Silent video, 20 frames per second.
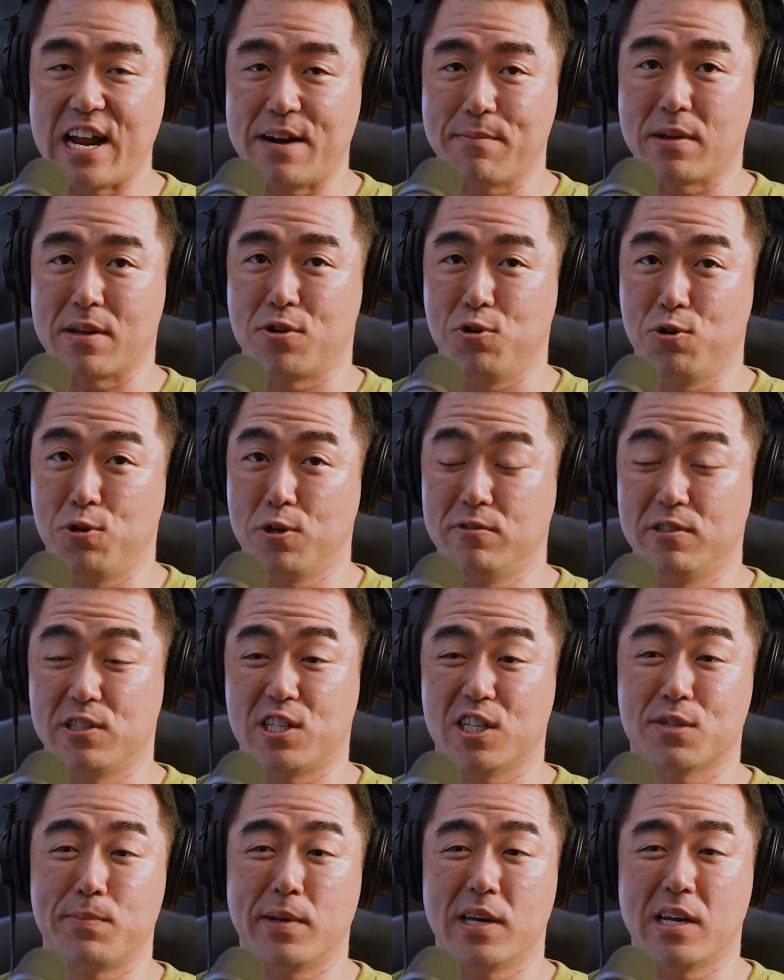I mean, Google was
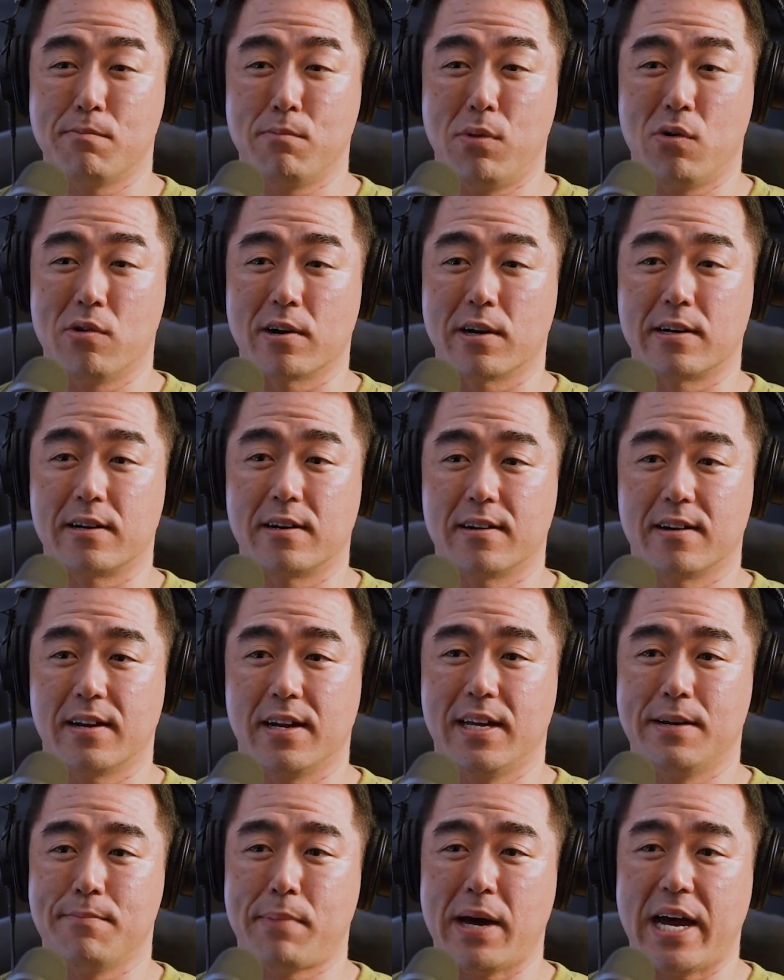just being born,
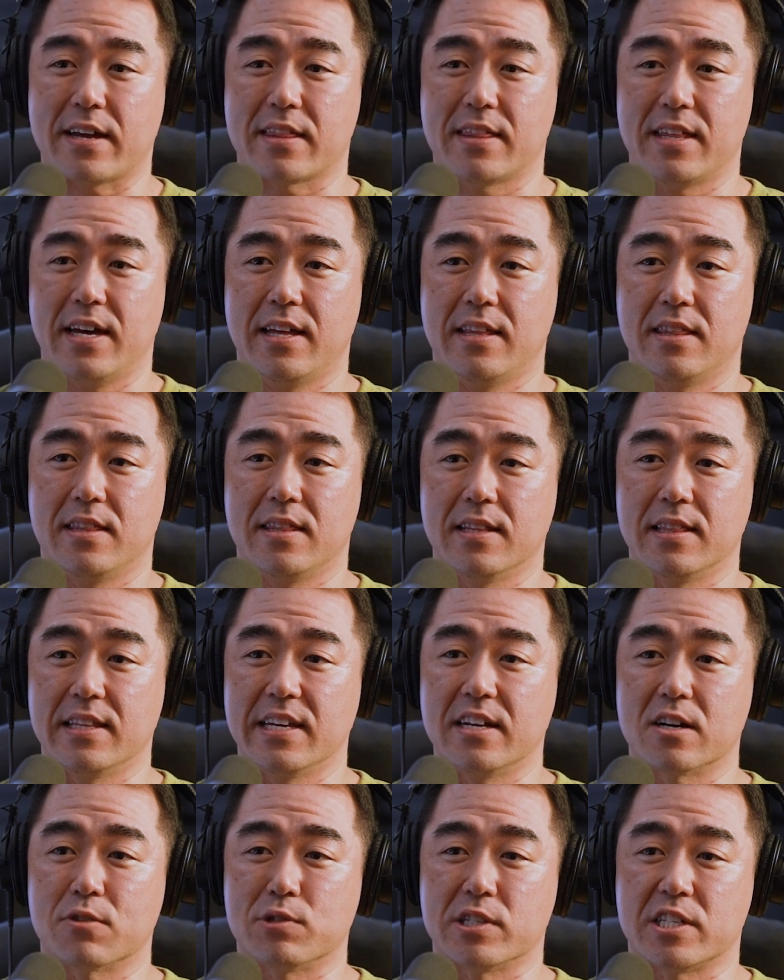and back then the
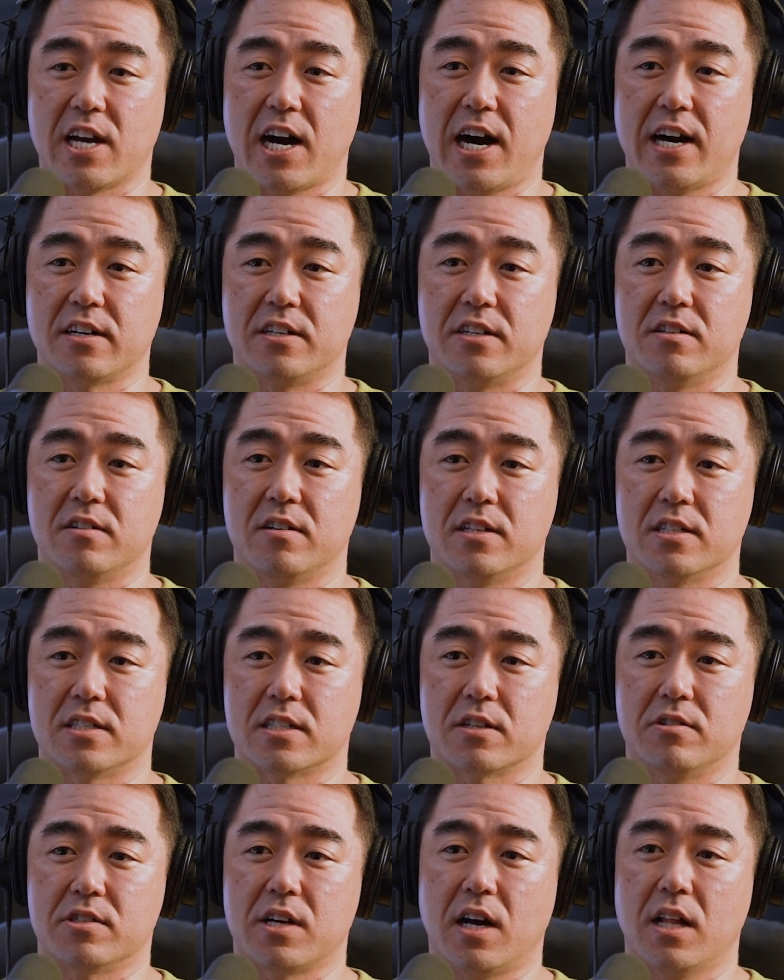leader was Yahoo.
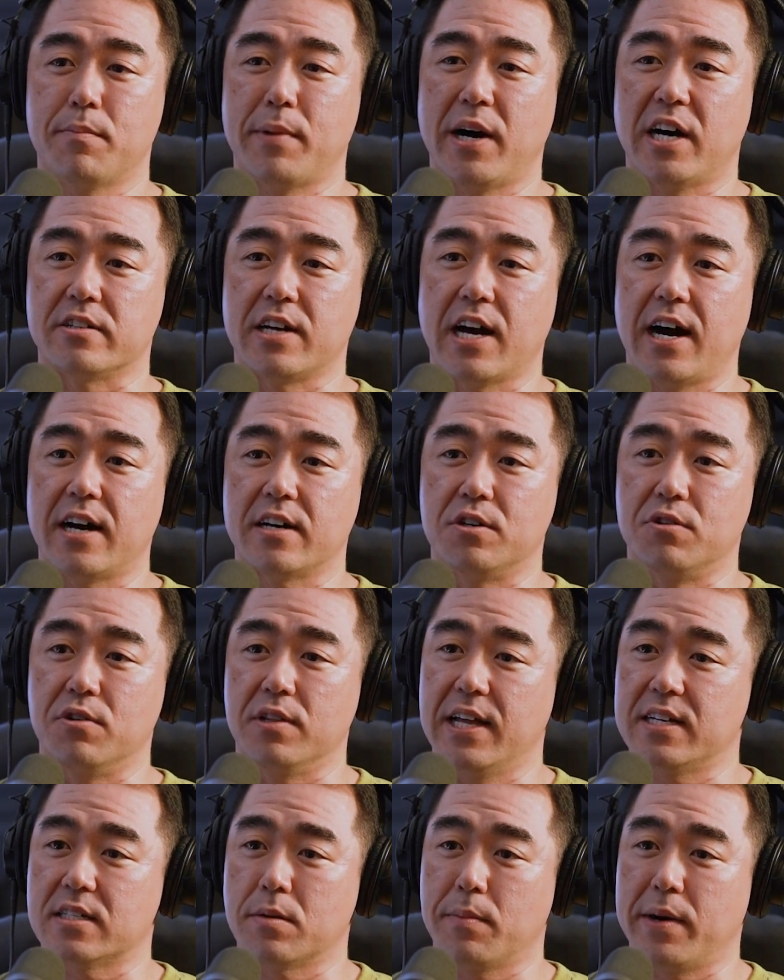So it was all about Yahoo,
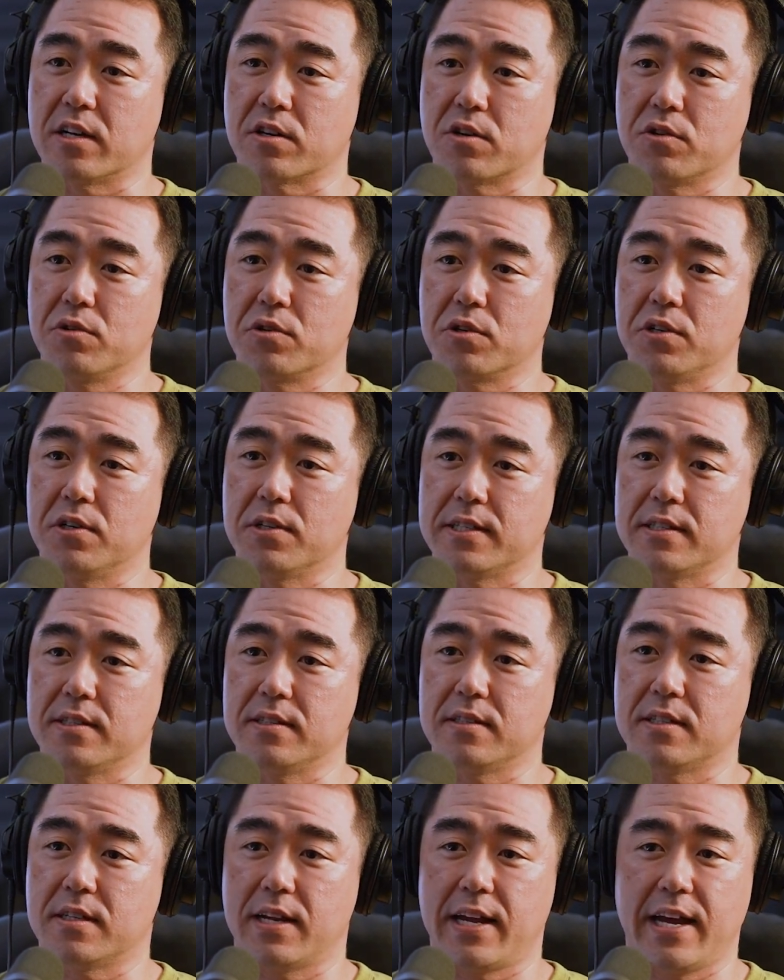less about Google, and
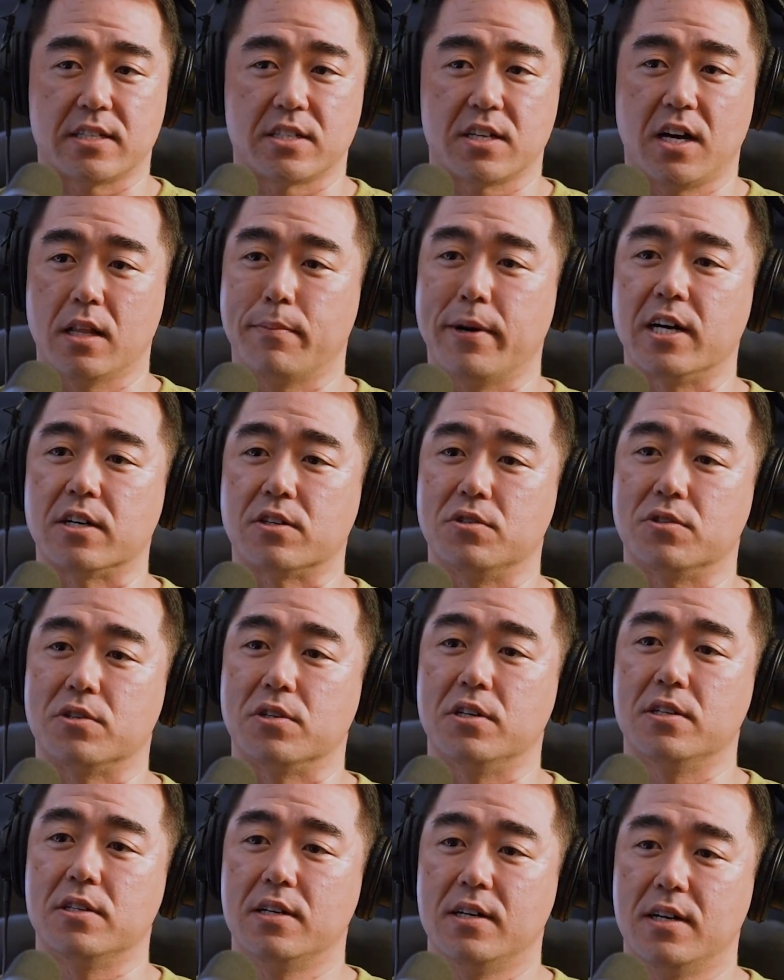today it's all about
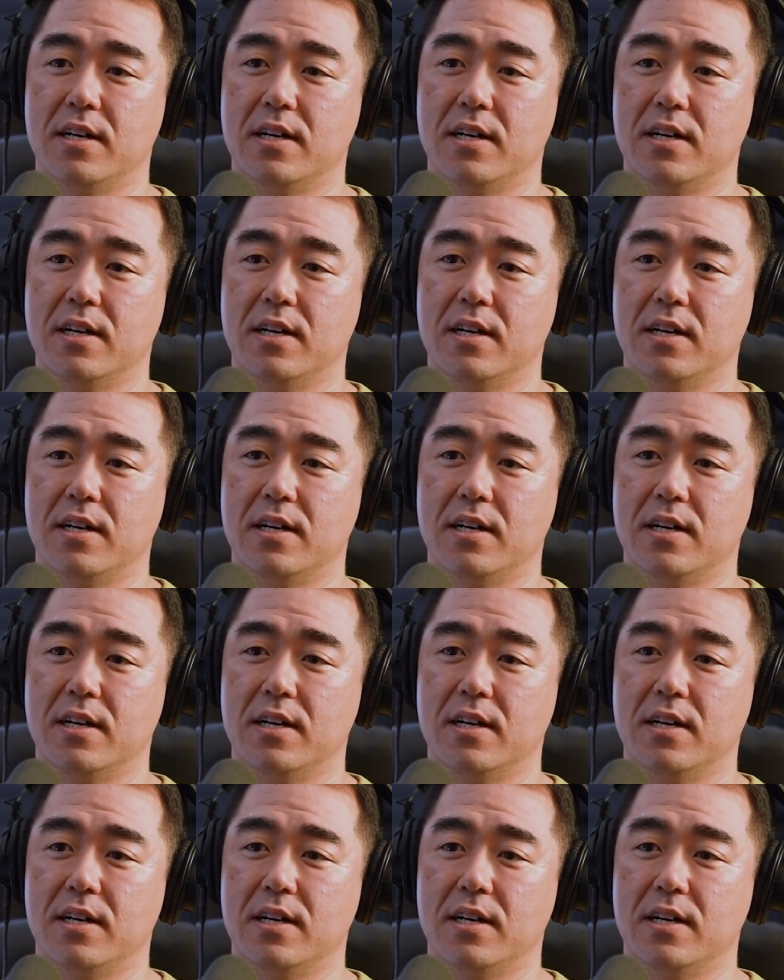Google.